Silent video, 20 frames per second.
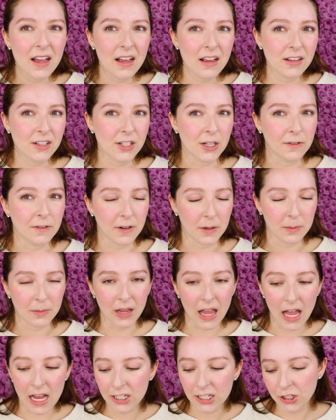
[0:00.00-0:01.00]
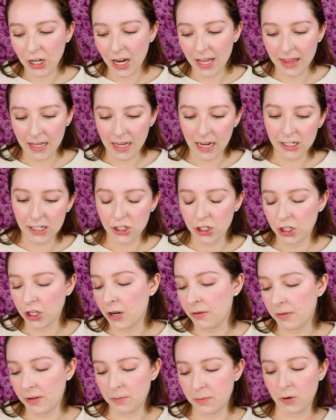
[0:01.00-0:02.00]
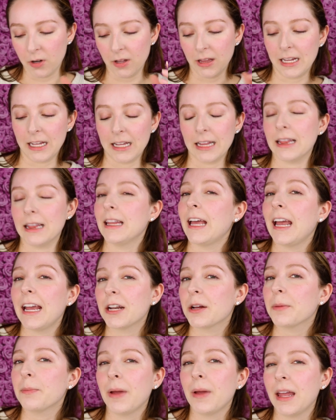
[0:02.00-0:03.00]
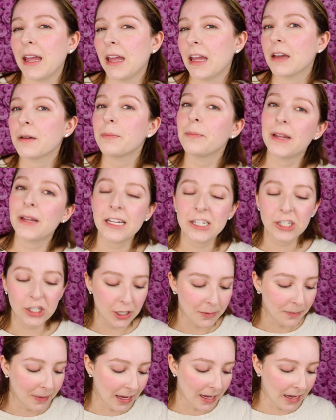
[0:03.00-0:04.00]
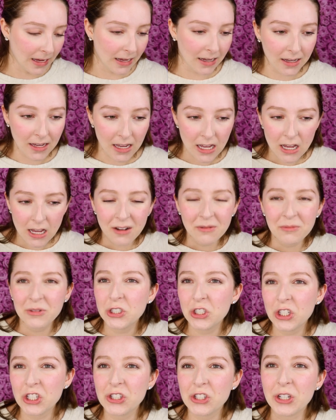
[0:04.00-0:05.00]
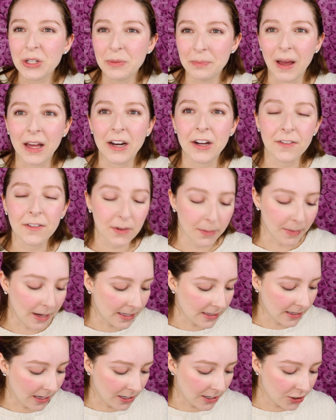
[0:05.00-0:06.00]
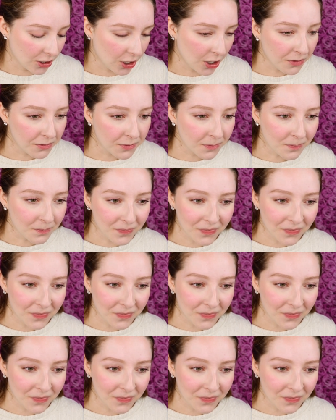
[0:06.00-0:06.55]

So for blush, I think I should go with more like a lighter pink, peachy pink, would just look better for my skin tone.